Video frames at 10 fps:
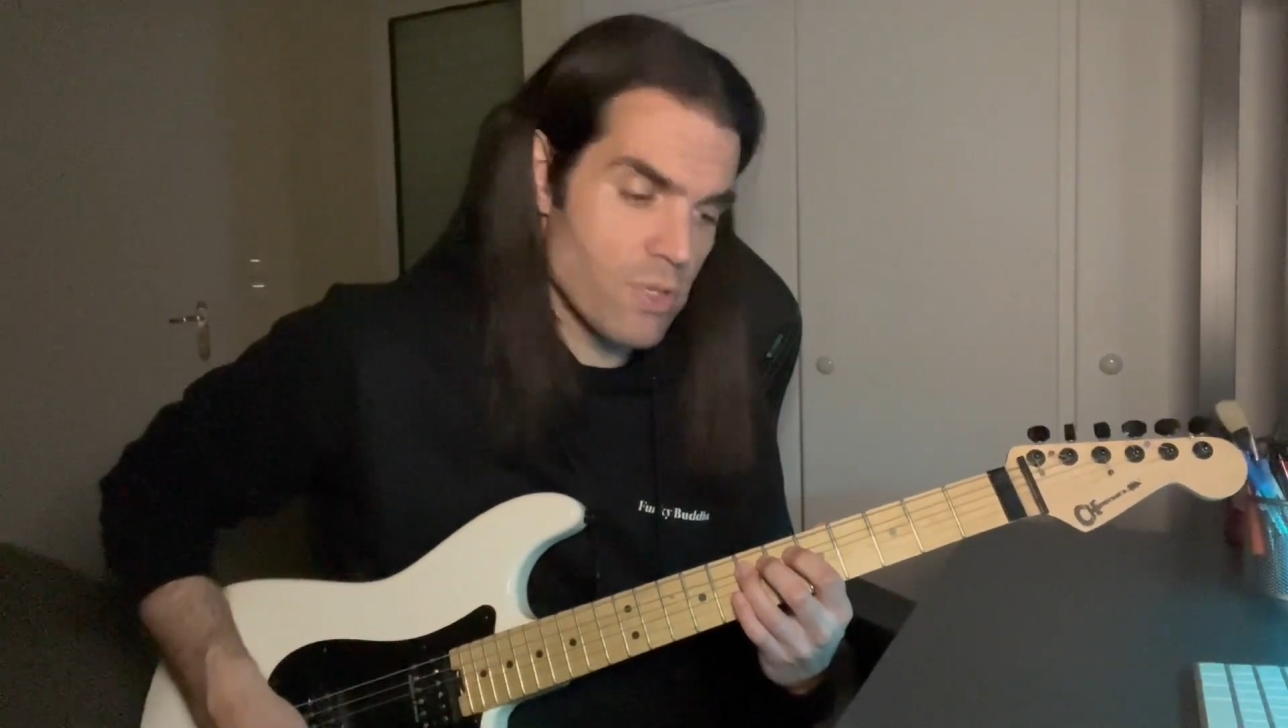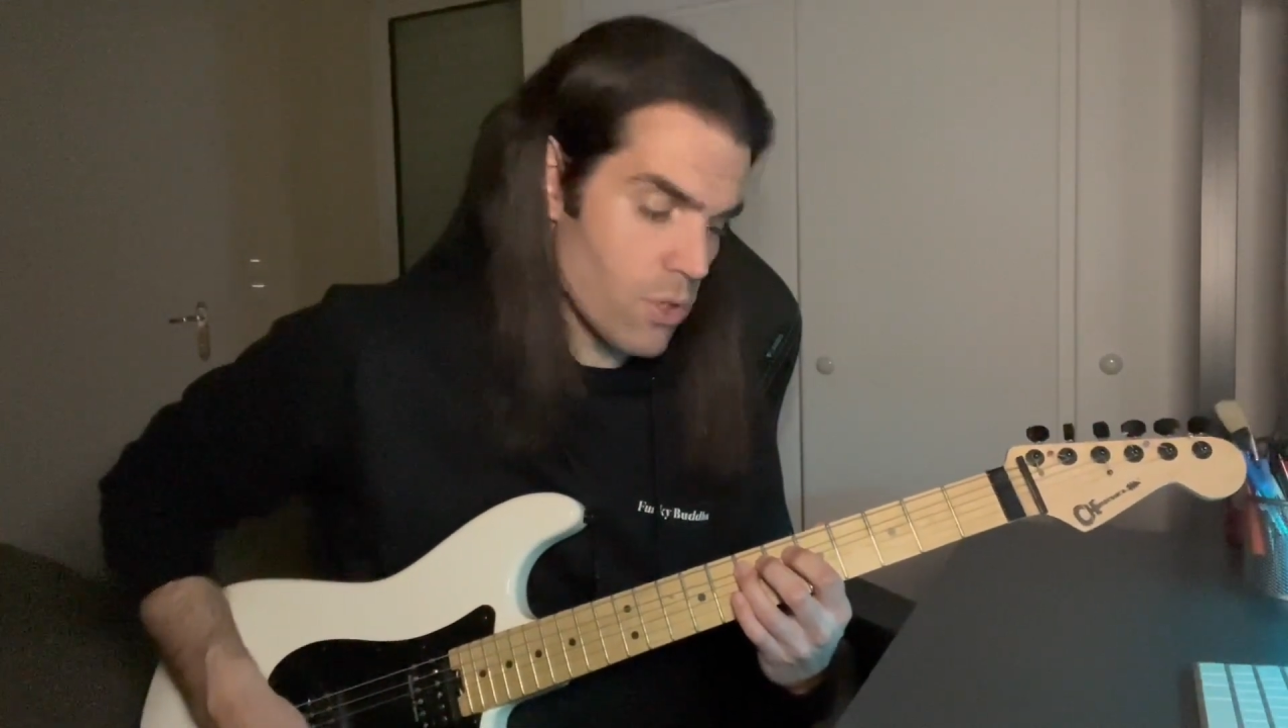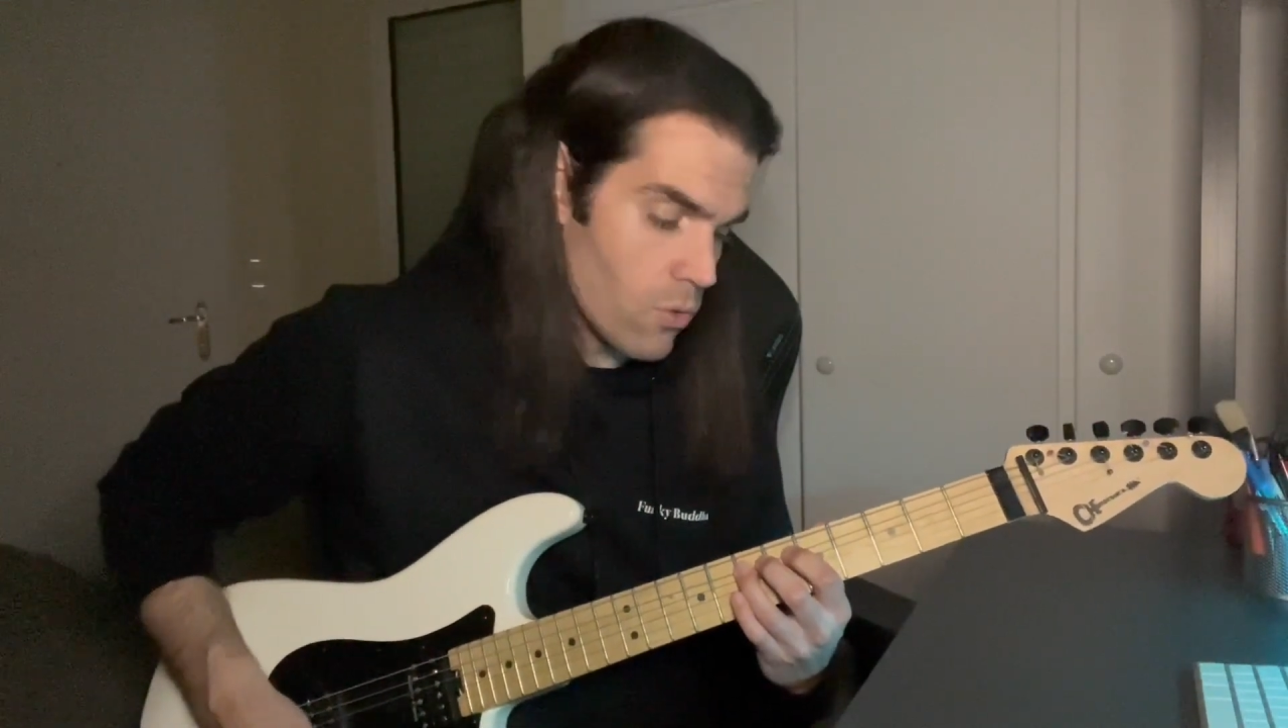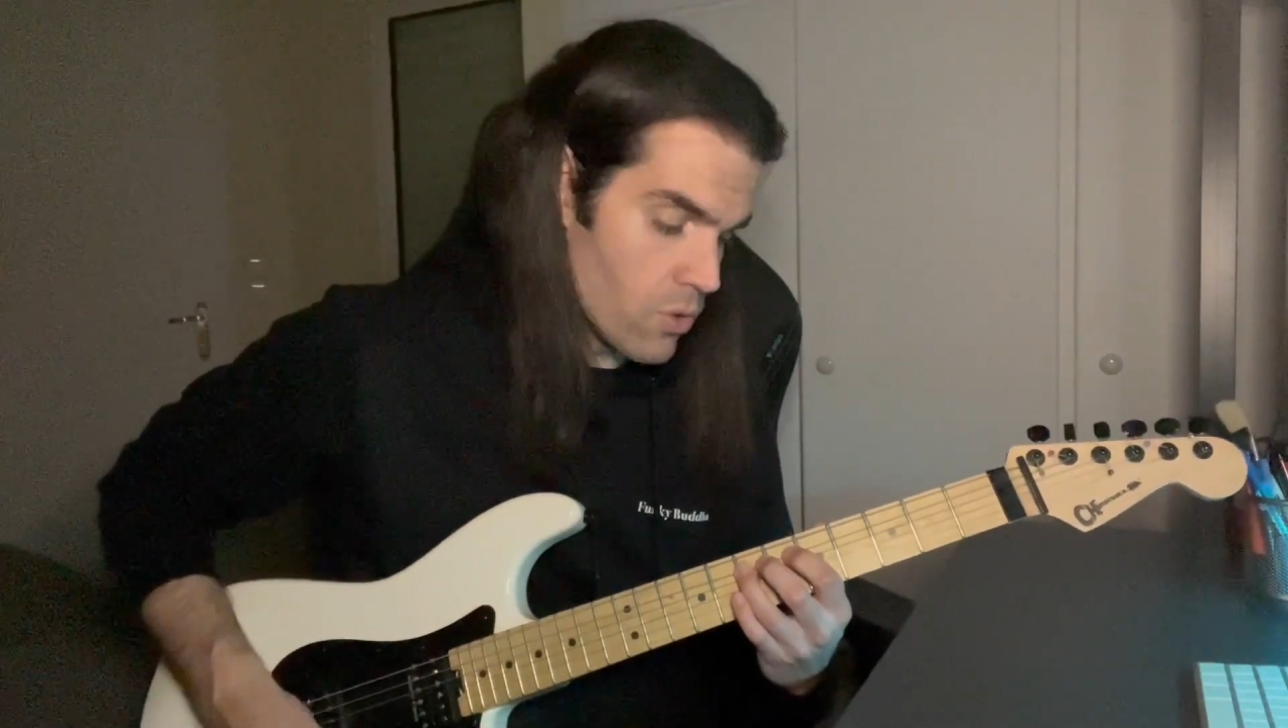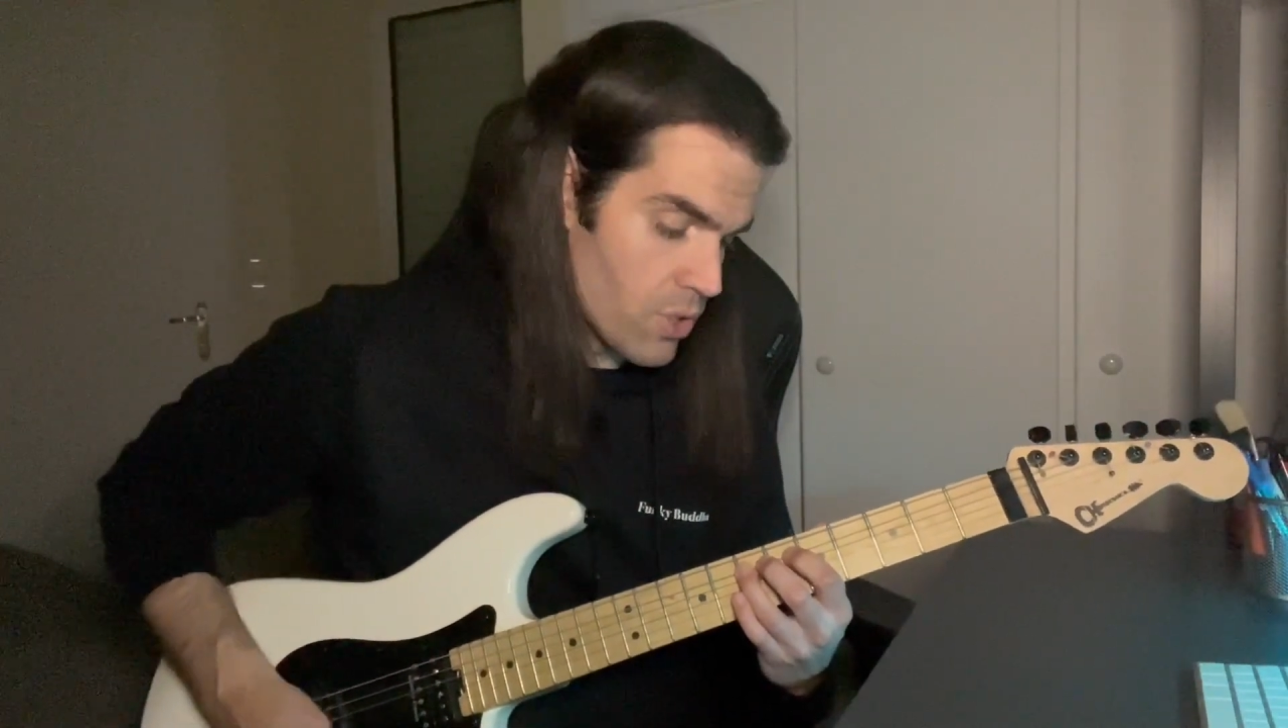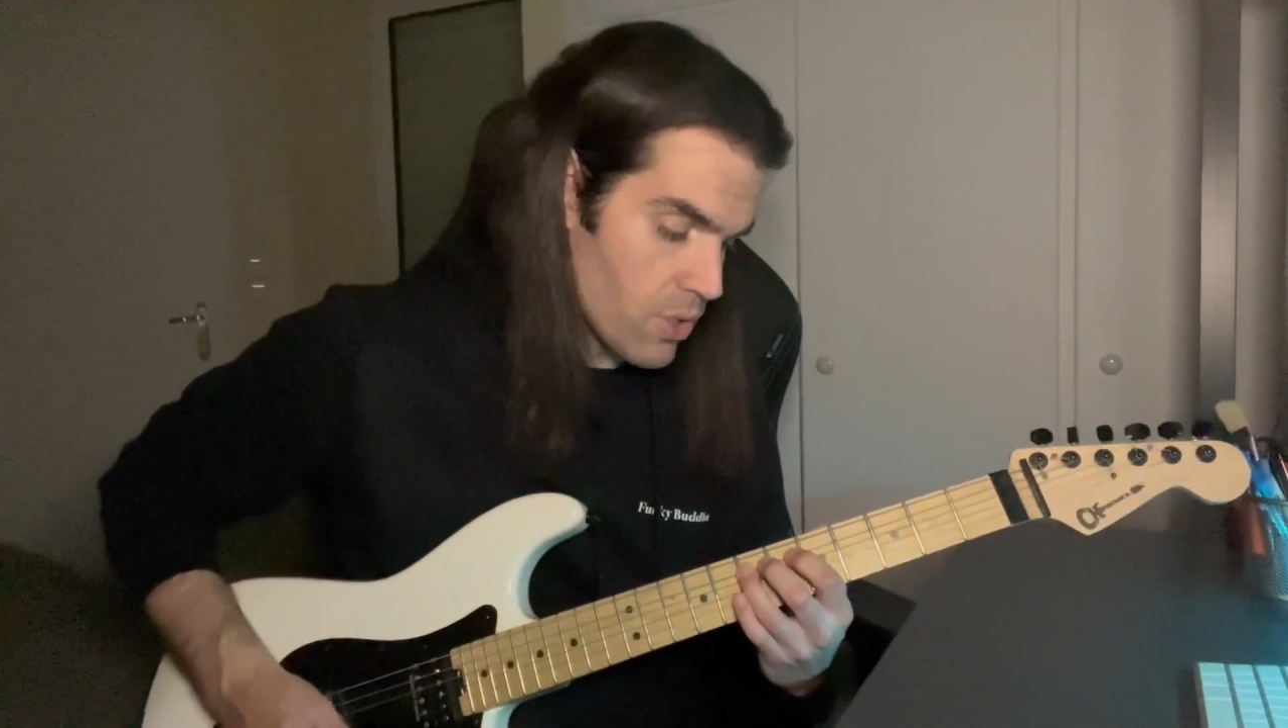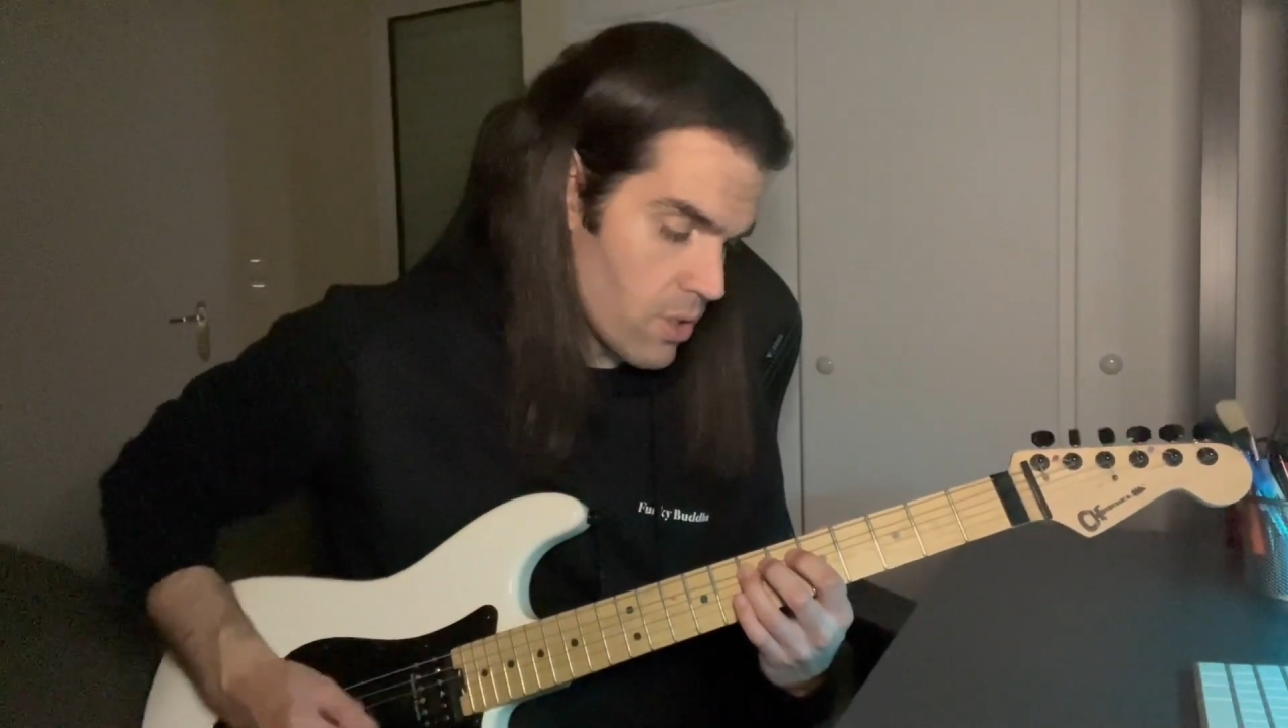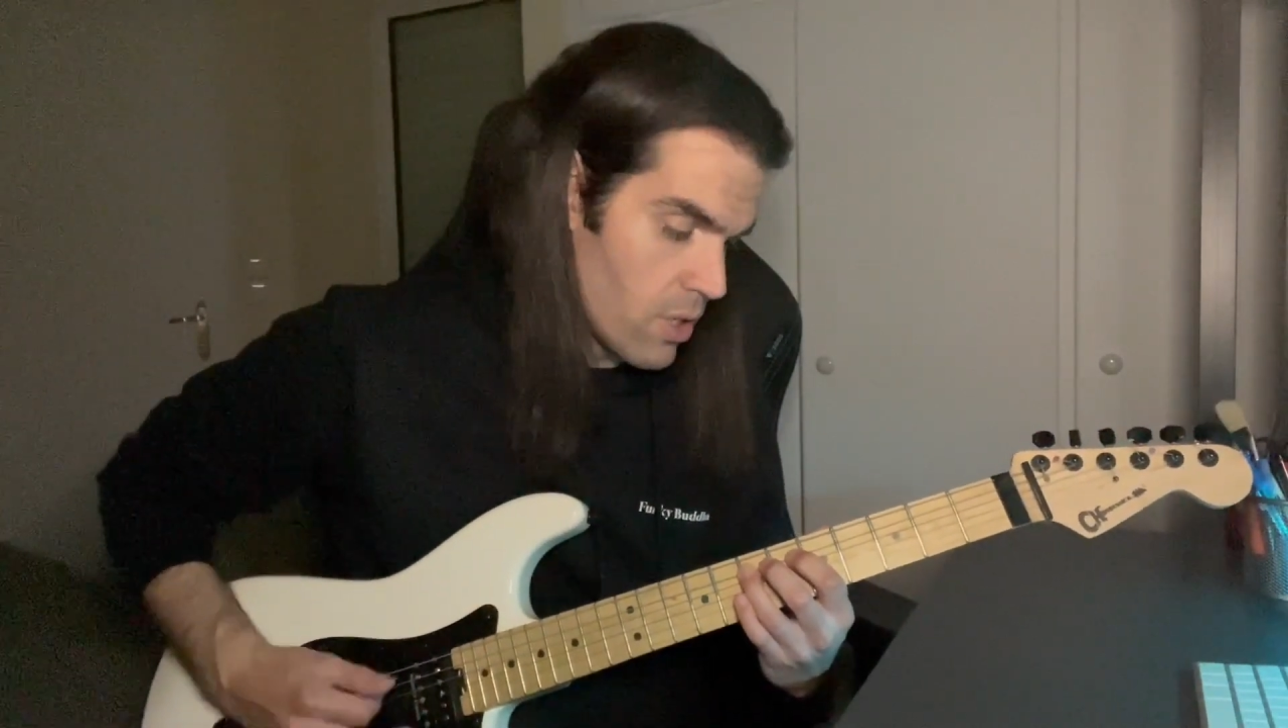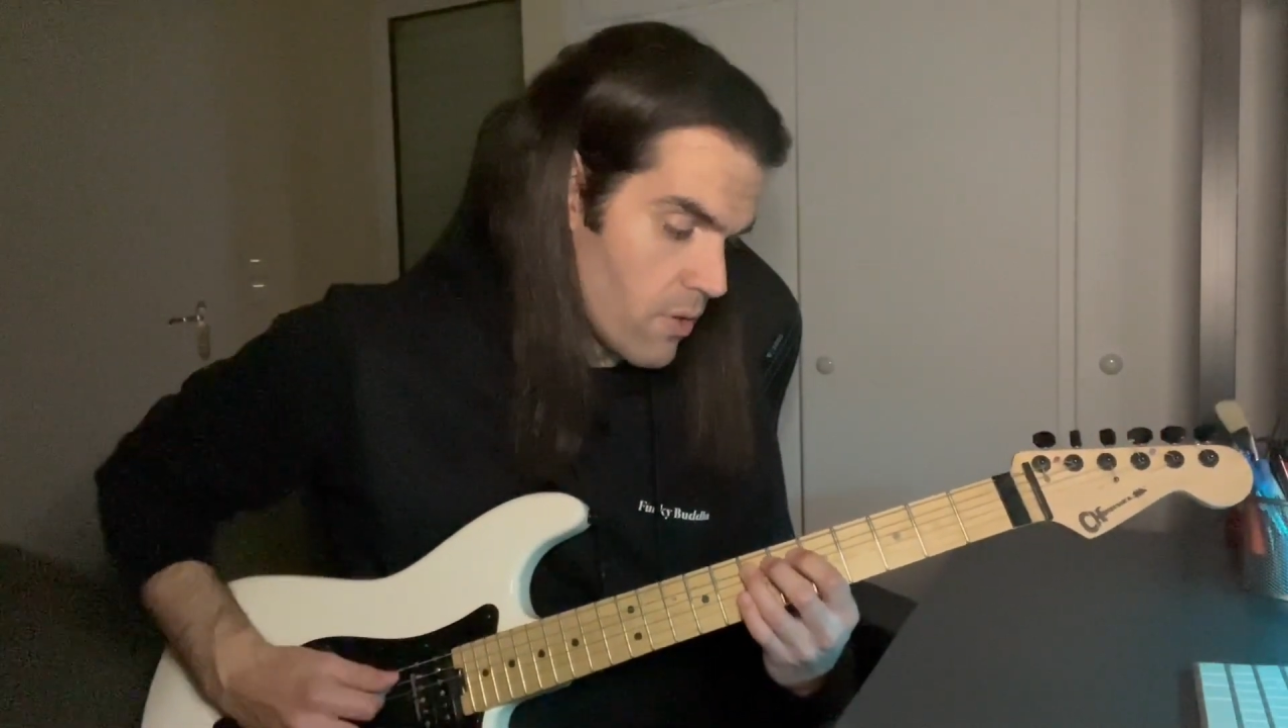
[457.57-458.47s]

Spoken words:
tones.